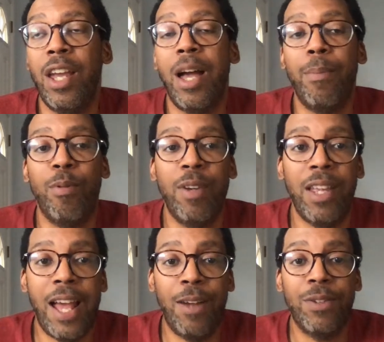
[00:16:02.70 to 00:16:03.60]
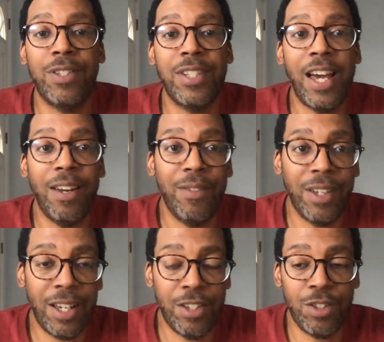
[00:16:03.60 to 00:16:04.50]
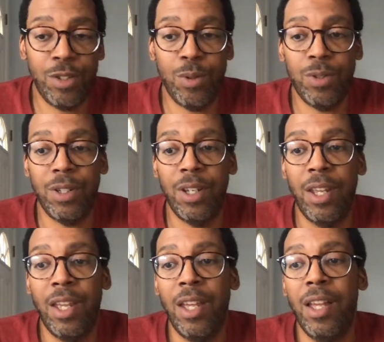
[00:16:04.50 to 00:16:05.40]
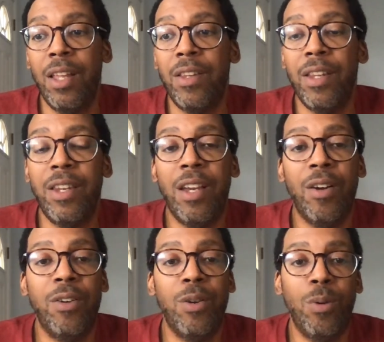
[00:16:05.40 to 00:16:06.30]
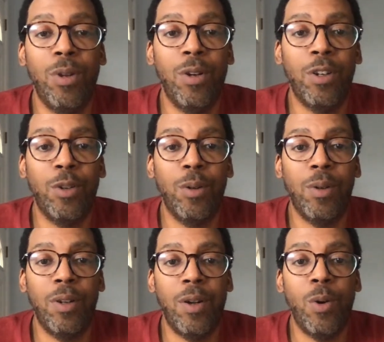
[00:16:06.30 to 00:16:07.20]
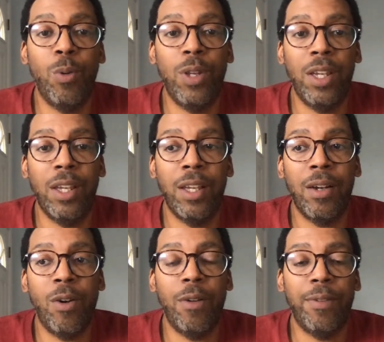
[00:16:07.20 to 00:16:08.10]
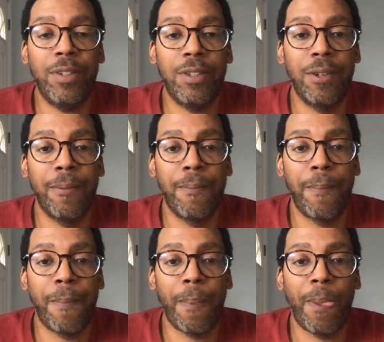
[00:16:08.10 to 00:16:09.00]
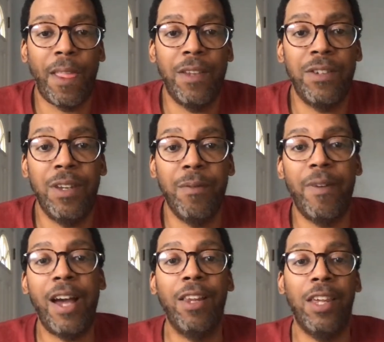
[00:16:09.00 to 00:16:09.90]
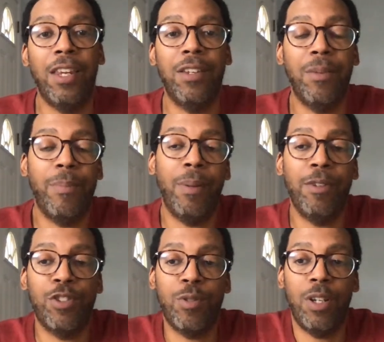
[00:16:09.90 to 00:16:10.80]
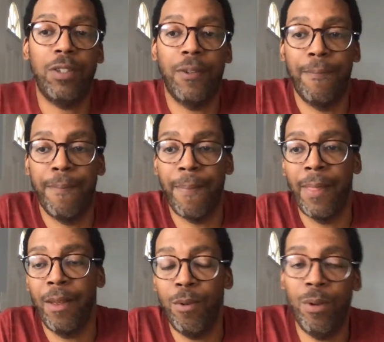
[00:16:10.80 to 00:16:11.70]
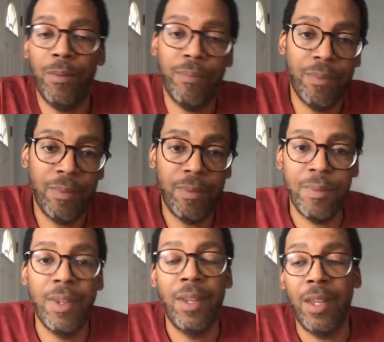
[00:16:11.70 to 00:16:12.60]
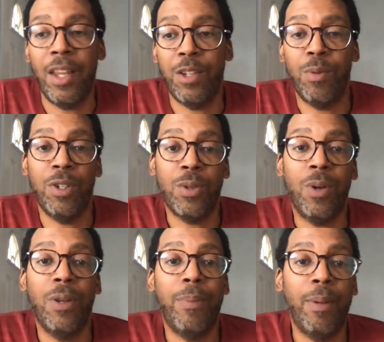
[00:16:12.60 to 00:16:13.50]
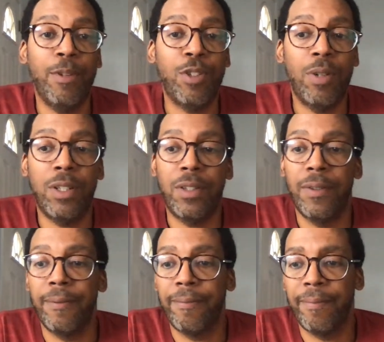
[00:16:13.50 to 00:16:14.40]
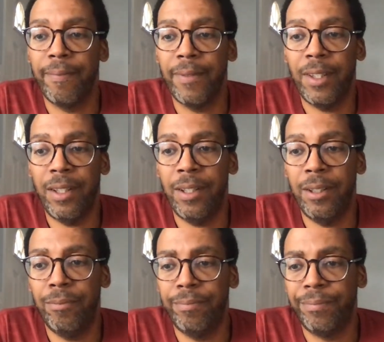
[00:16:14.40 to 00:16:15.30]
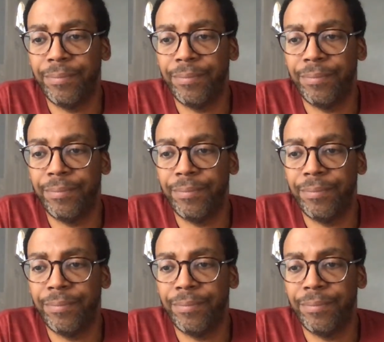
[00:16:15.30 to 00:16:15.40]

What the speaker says: operate outside of the Constitution, then they are no longer holding office, as they have violated the public's trust. Well, that's what it's called, the public trust. Um,